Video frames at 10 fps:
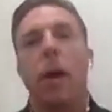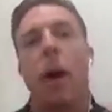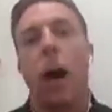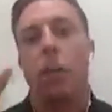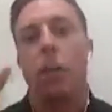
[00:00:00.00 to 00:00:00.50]

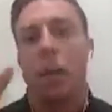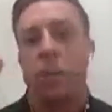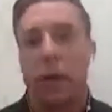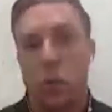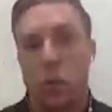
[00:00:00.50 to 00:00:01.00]
how
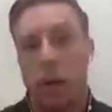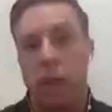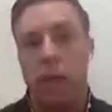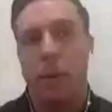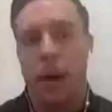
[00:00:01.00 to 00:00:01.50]
peptides work in the
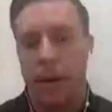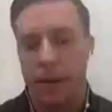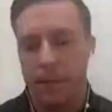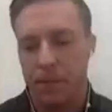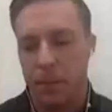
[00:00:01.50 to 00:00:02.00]
body,
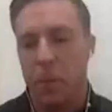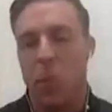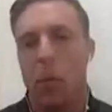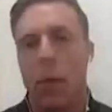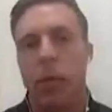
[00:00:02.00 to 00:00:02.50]

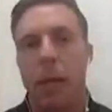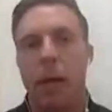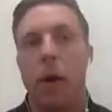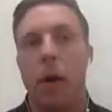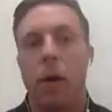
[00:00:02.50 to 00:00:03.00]
what they
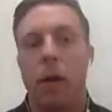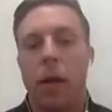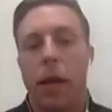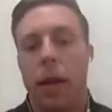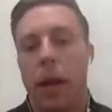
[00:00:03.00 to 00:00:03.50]
are,
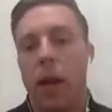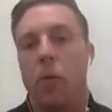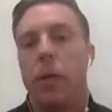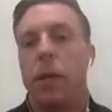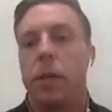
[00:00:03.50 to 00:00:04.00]
and how we
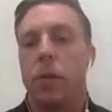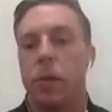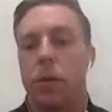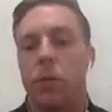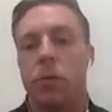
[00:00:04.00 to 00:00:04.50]
can
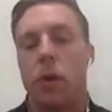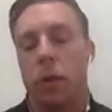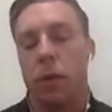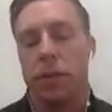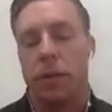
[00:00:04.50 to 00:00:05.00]
use all
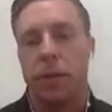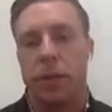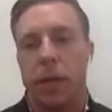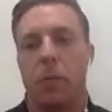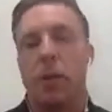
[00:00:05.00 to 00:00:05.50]
these different
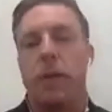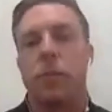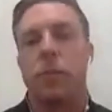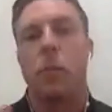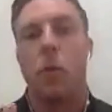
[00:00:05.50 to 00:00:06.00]
therapies
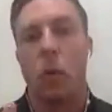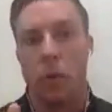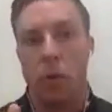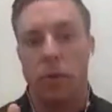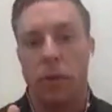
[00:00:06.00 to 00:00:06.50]
from
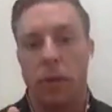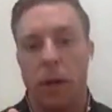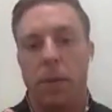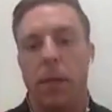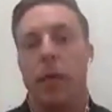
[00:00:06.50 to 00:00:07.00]
hormone
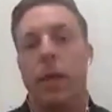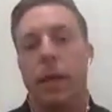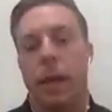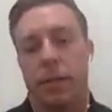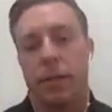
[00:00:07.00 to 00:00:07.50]
therapy,
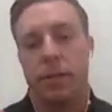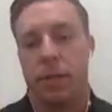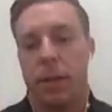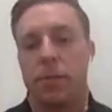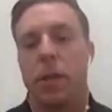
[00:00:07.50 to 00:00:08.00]
again,
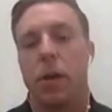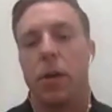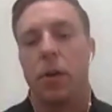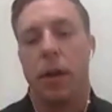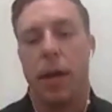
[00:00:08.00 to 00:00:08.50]
stem
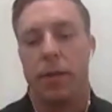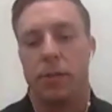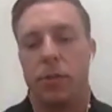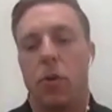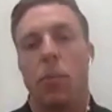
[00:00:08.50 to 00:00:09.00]
cell,
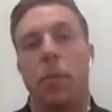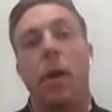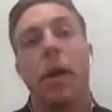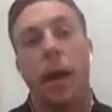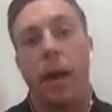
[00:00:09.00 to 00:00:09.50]
exosome,
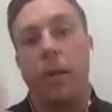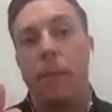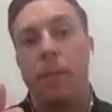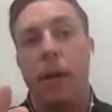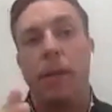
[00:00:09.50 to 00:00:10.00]
and
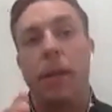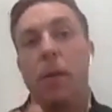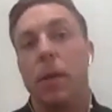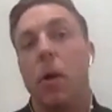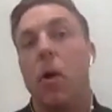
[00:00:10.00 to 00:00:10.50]
peptide
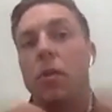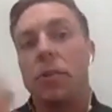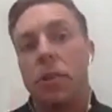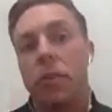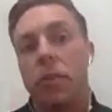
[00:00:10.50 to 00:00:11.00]
therapy, all
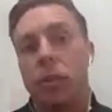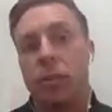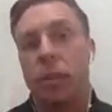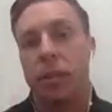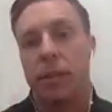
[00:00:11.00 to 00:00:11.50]

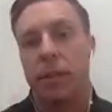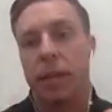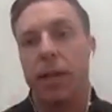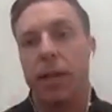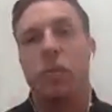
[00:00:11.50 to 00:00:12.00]
synergistically
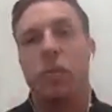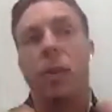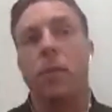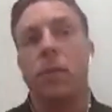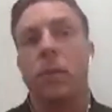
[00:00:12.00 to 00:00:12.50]
together to be
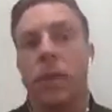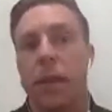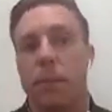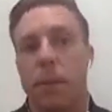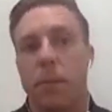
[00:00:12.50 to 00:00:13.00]
able to take
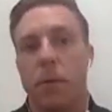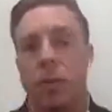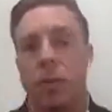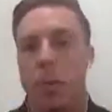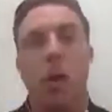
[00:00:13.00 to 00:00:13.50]
people
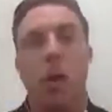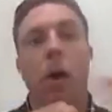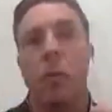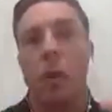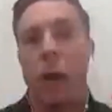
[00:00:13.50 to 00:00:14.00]
from
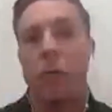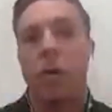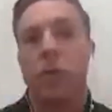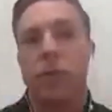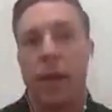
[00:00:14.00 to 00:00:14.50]
whatever
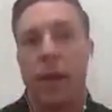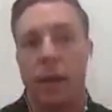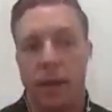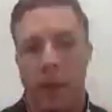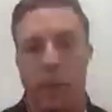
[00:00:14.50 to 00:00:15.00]
is
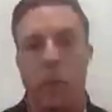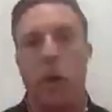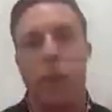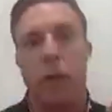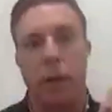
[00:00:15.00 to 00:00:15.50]
ailing them,
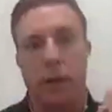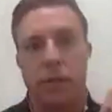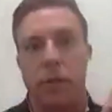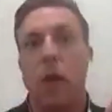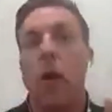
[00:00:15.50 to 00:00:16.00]
whether it's
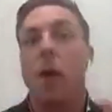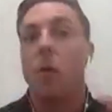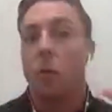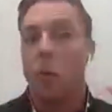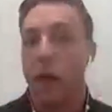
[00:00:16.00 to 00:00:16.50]

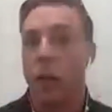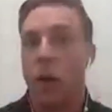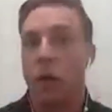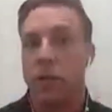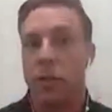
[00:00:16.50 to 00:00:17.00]
weight
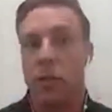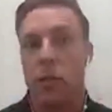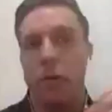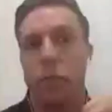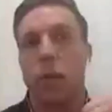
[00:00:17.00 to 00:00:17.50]
loss
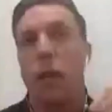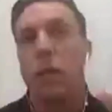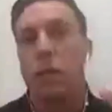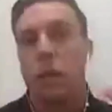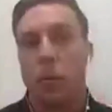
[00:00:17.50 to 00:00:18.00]
issues,
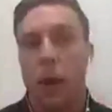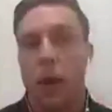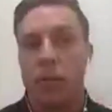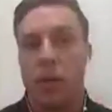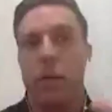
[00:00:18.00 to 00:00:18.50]

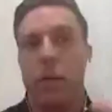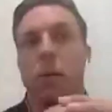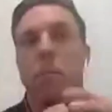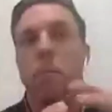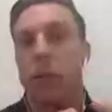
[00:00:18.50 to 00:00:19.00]
depression,
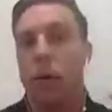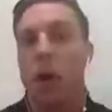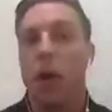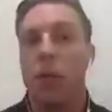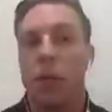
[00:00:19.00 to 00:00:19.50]
mental
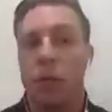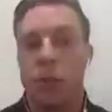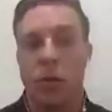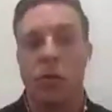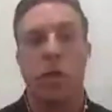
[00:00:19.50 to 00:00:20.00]
health
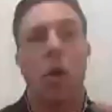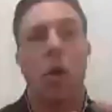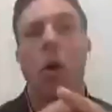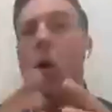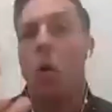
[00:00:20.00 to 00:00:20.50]
issues,
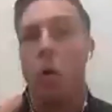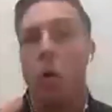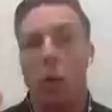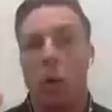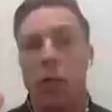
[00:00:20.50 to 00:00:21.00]

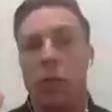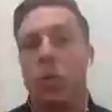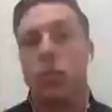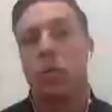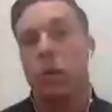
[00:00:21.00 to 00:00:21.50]
hormone issues,
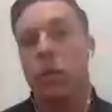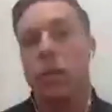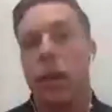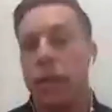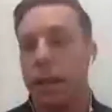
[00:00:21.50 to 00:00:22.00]
to really
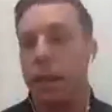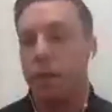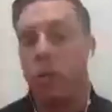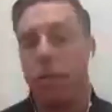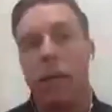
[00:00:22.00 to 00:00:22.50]
take them
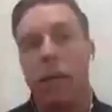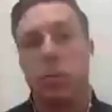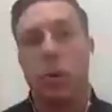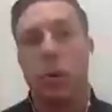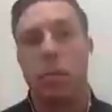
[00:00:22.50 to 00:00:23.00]
from that
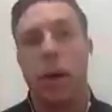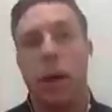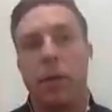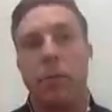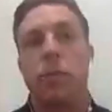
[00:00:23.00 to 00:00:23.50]

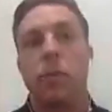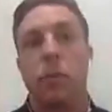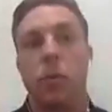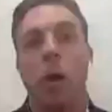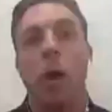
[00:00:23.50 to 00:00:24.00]
spot
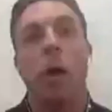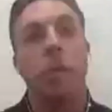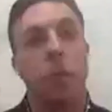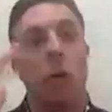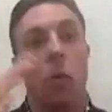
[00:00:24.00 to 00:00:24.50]
to a
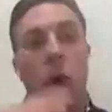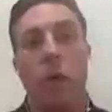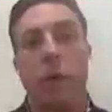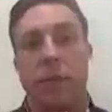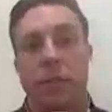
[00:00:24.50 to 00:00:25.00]

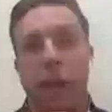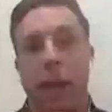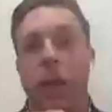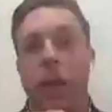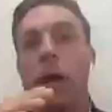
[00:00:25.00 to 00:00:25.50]
wellness state,
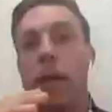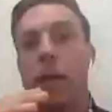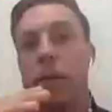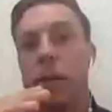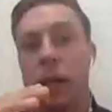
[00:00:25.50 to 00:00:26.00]
and then
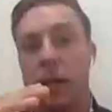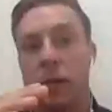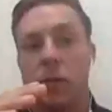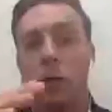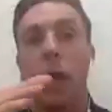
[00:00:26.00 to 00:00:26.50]
even
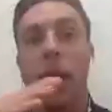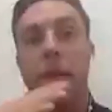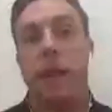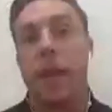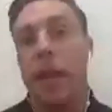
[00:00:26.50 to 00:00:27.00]
into
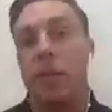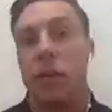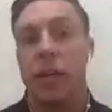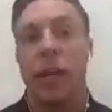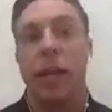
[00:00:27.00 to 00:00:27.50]

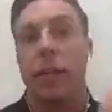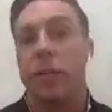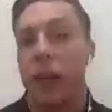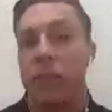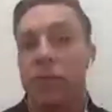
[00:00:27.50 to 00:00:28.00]
anti-aging and
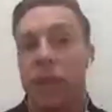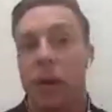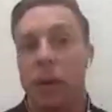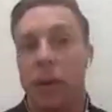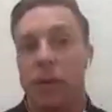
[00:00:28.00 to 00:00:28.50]
advanced
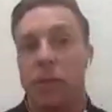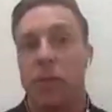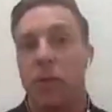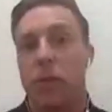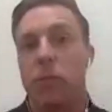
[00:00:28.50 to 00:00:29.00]
therapy. So
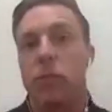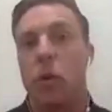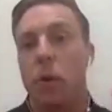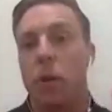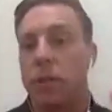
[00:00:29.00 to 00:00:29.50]
there's so
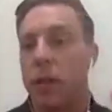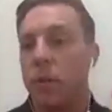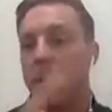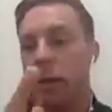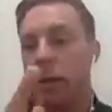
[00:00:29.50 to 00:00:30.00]
much that we
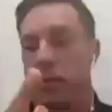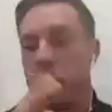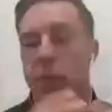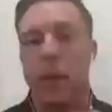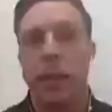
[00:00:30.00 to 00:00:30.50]
can
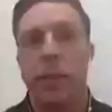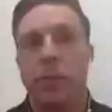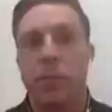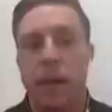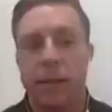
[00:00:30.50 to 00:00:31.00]
do in this
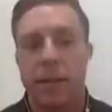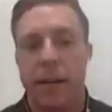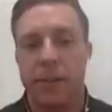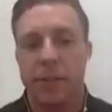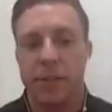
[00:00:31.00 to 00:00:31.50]
space that
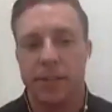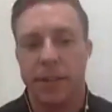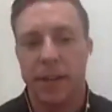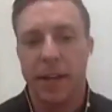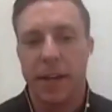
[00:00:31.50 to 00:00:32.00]
it's just
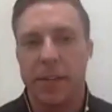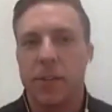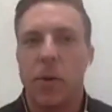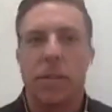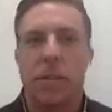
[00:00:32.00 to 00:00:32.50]

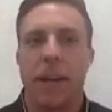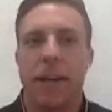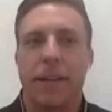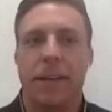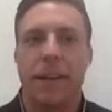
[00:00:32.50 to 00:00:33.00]
so exciting.